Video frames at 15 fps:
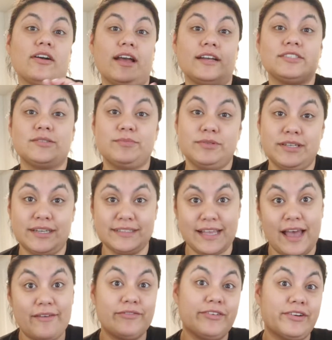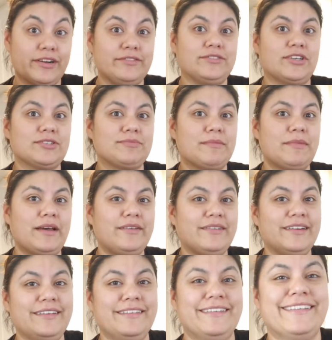catch up with you guys after I charge my
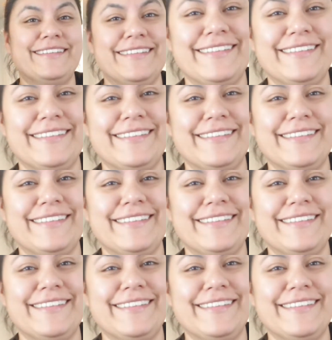battery. So I